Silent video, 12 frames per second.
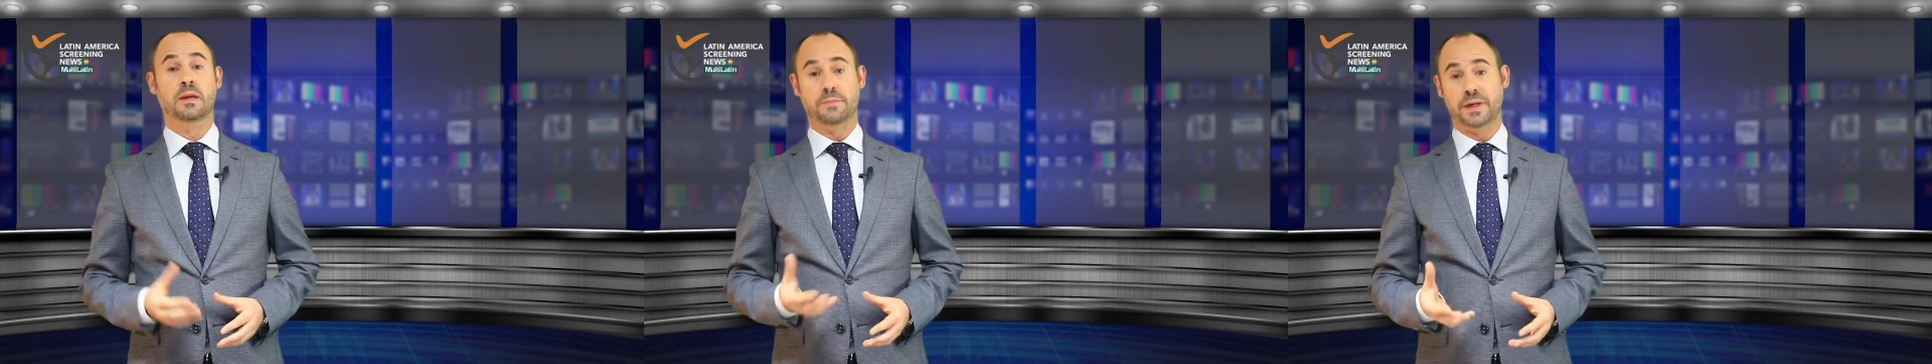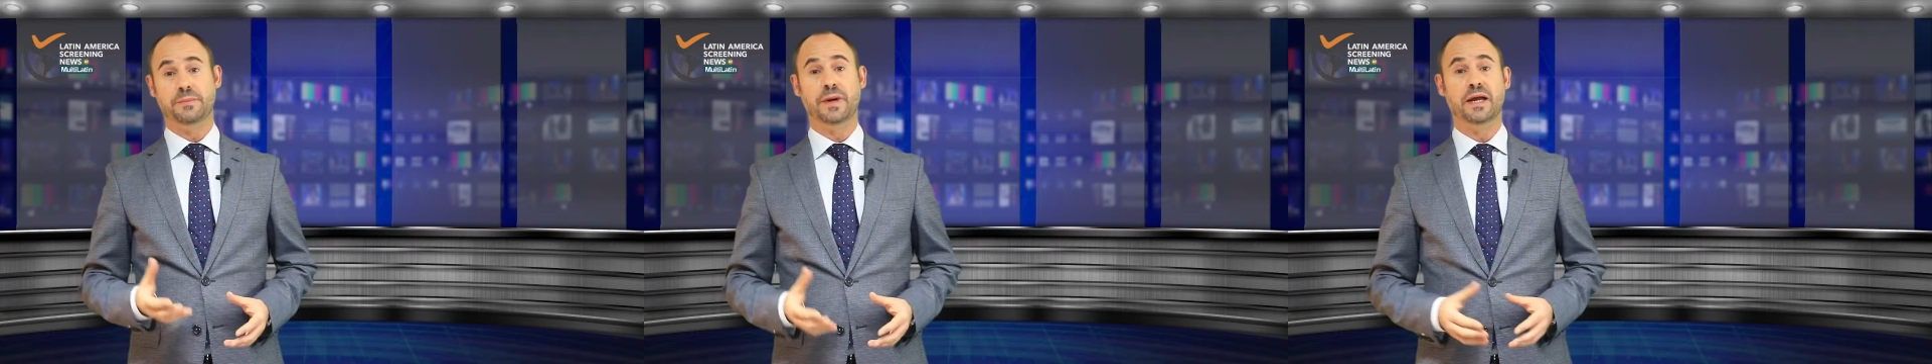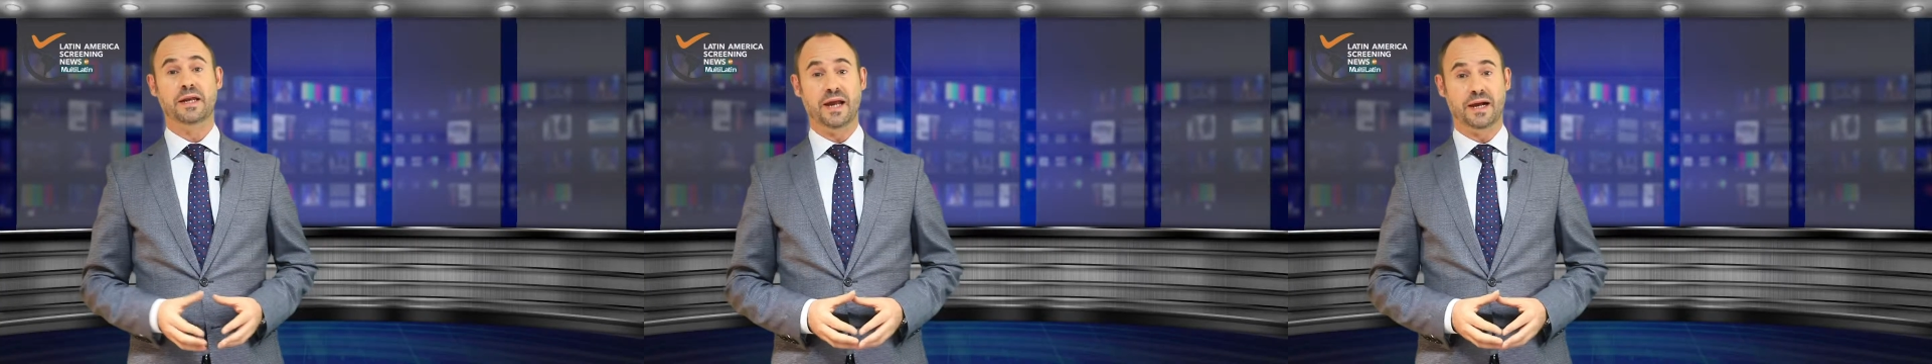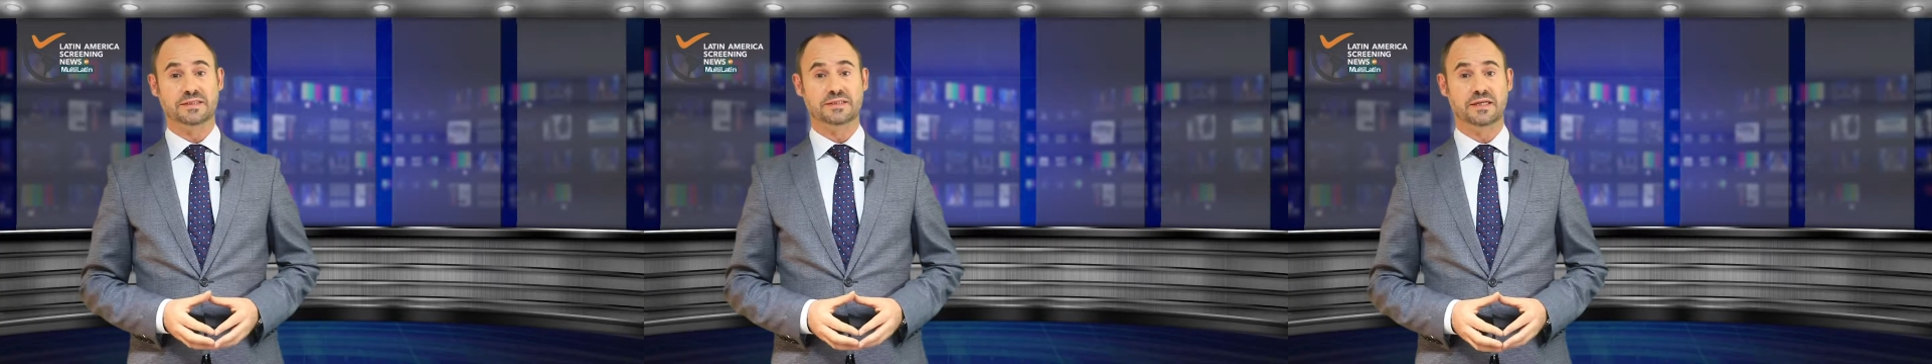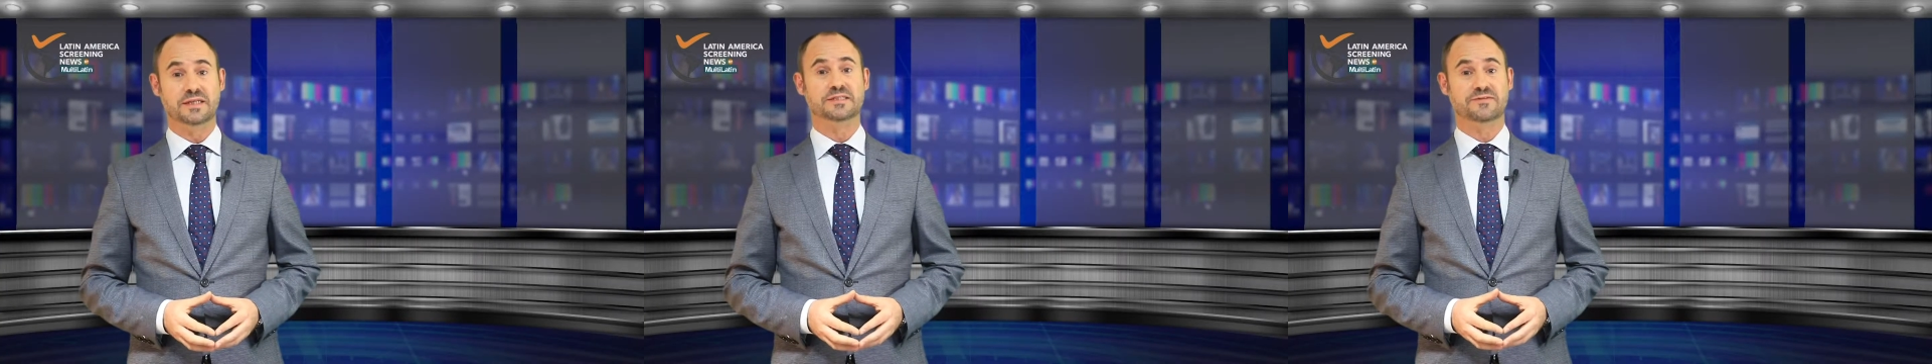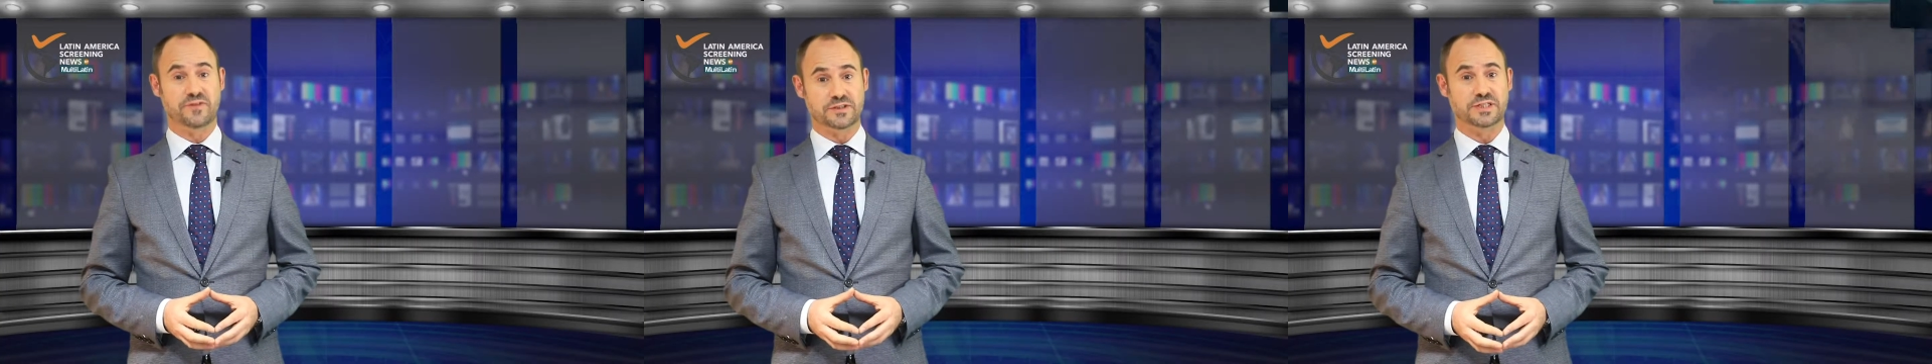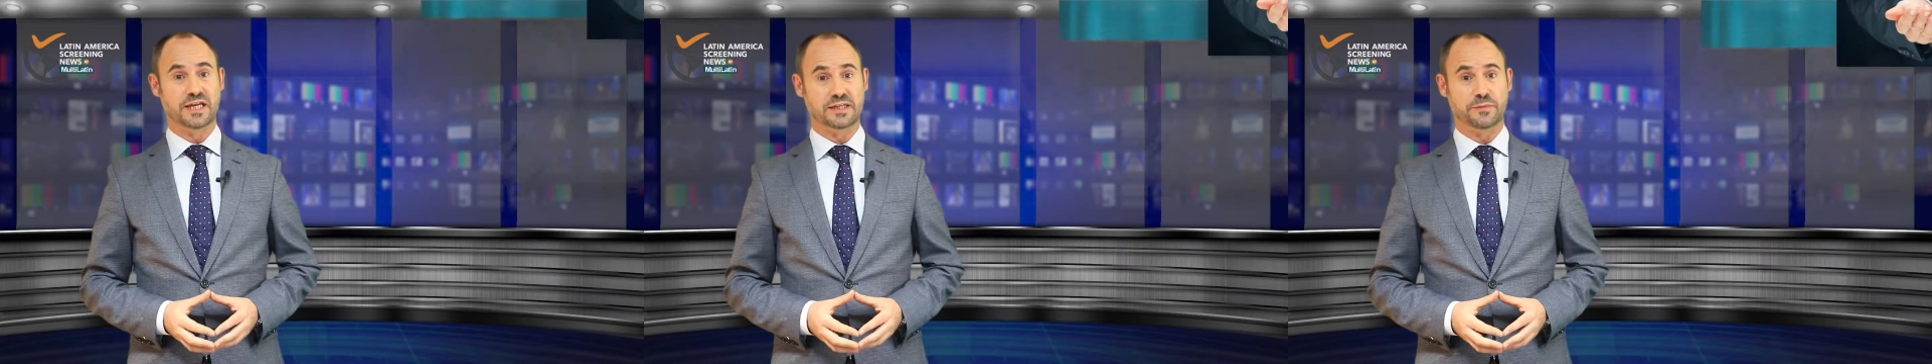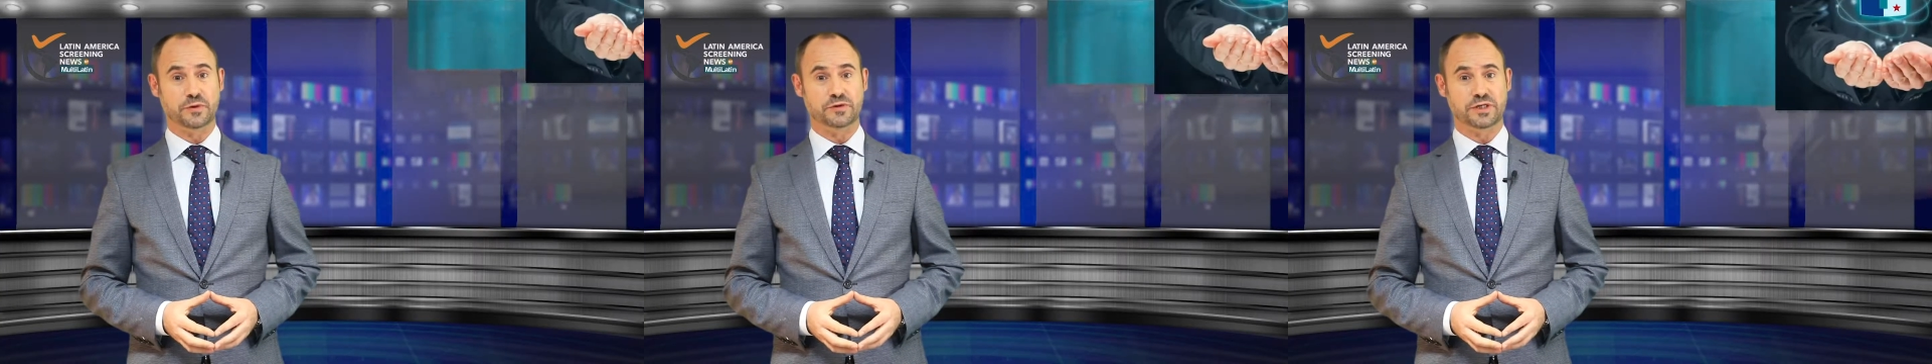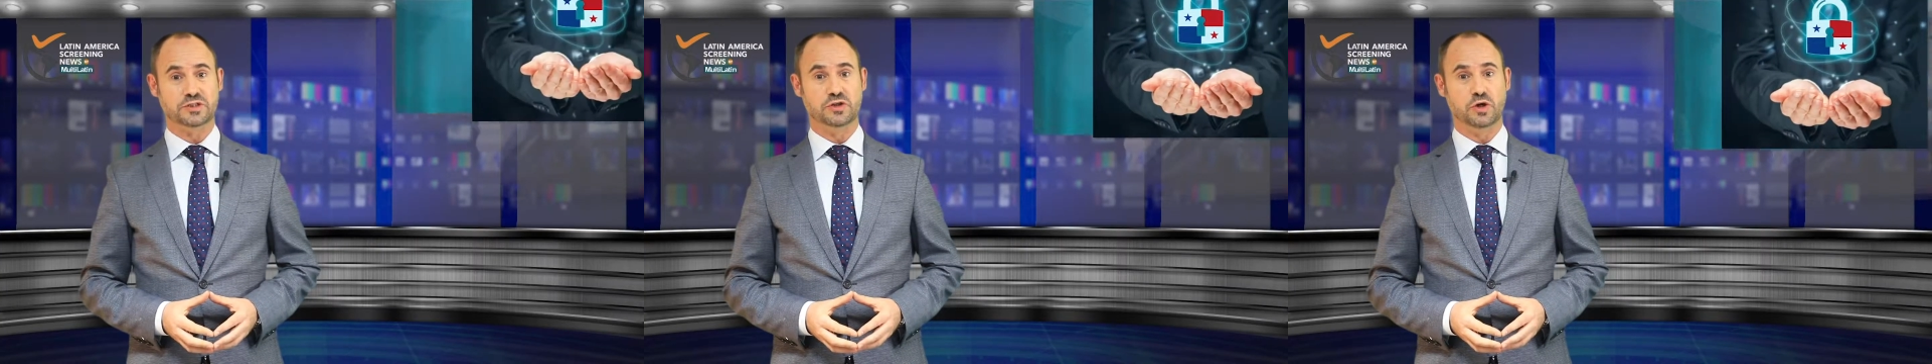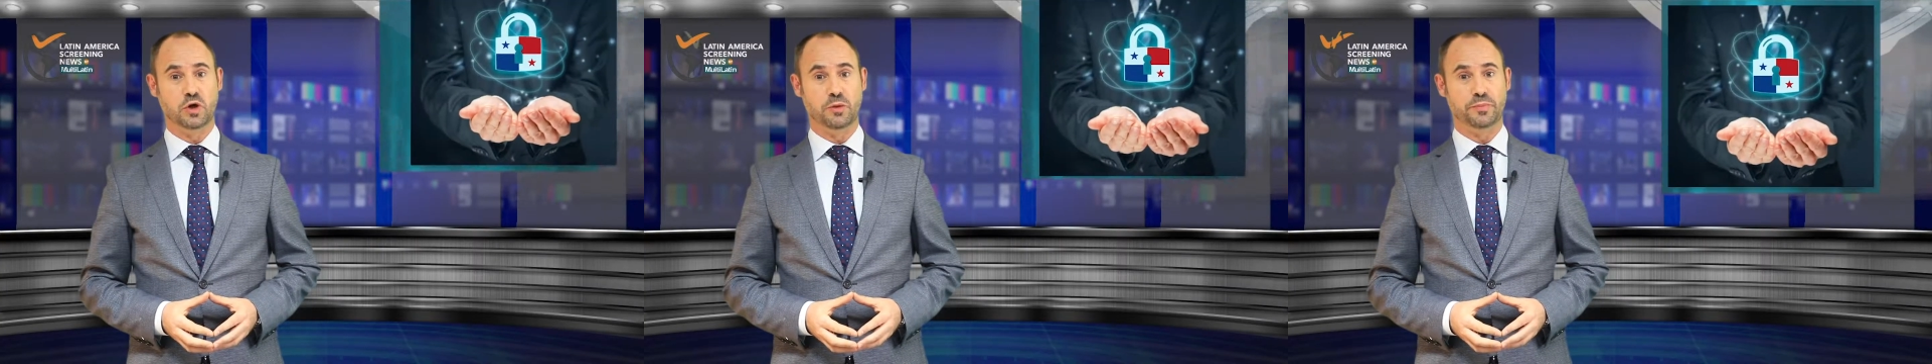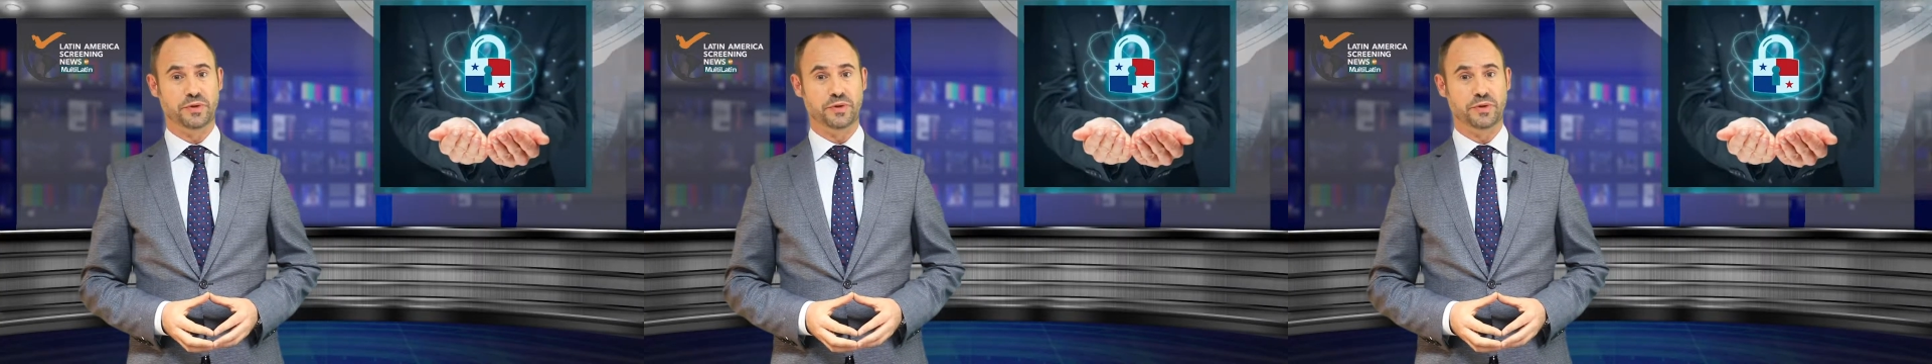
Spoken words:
Panama enacts its first data protection law,